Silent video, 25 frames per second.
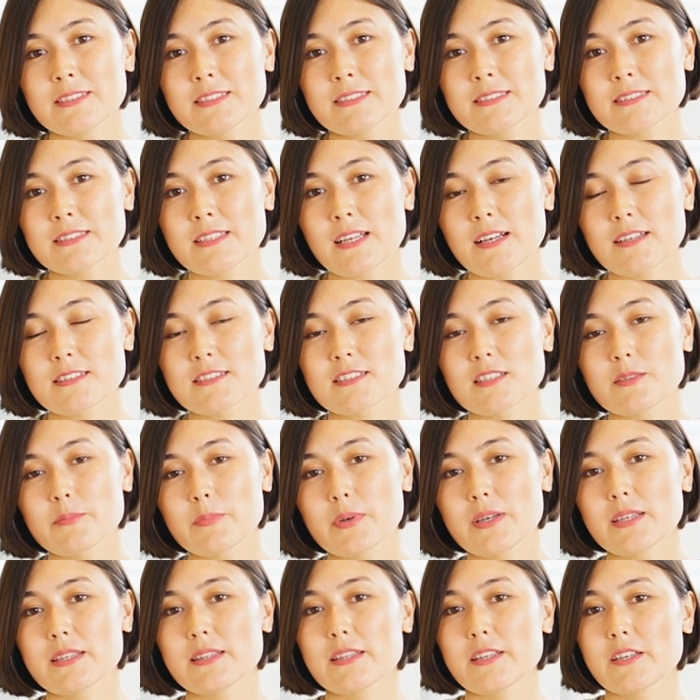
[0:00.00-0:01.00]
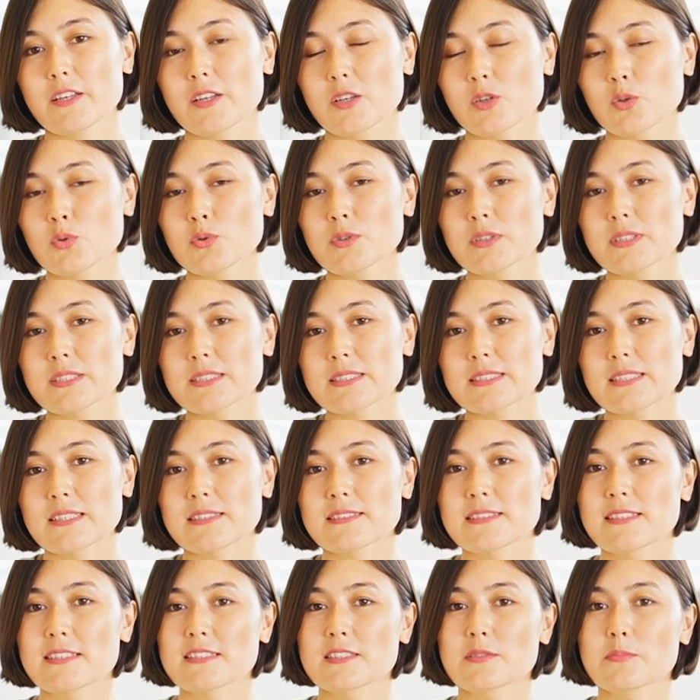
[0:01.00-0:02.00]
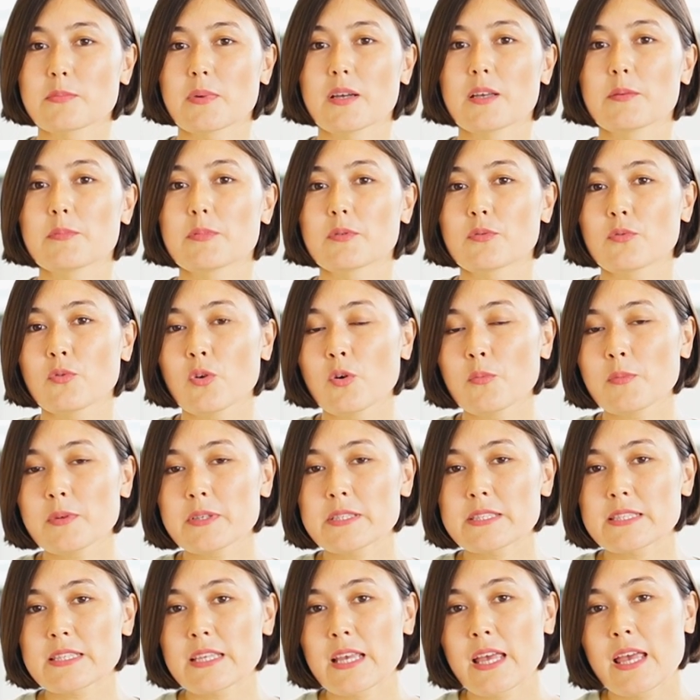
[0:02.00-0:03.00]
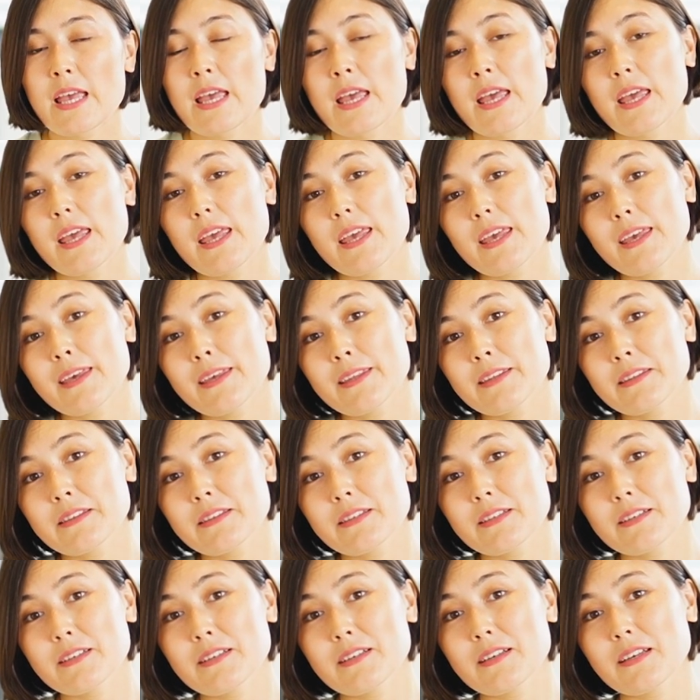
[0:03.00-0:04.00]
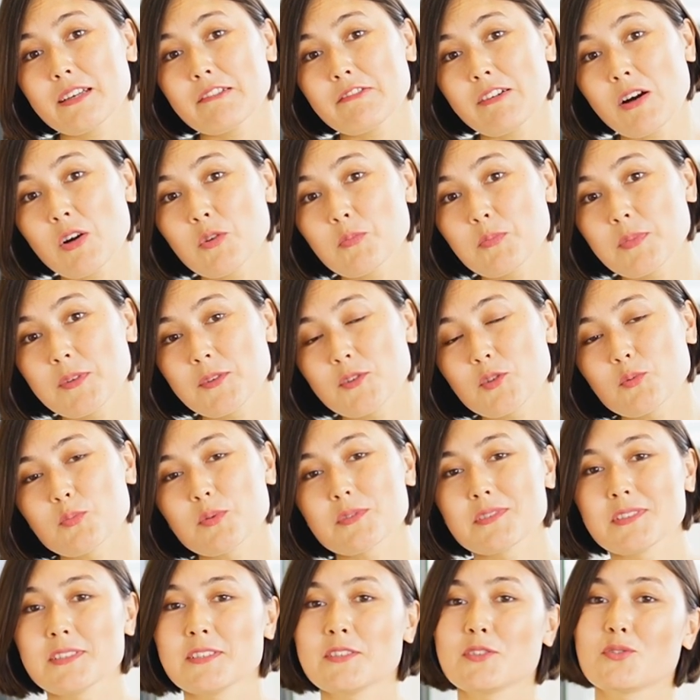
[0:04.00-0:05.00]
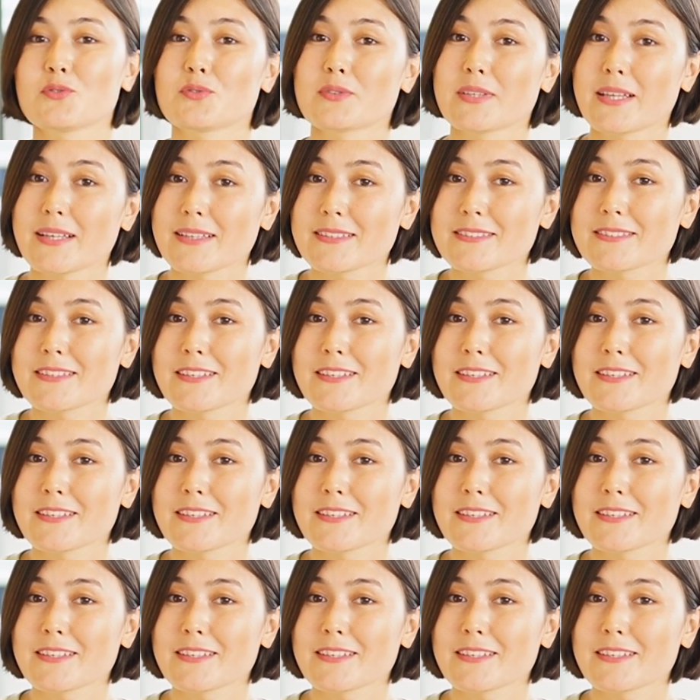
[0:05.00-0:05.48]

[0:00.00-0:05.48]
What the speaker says: this task, but the recruiters assessed my performance and allowed me to proceed to the next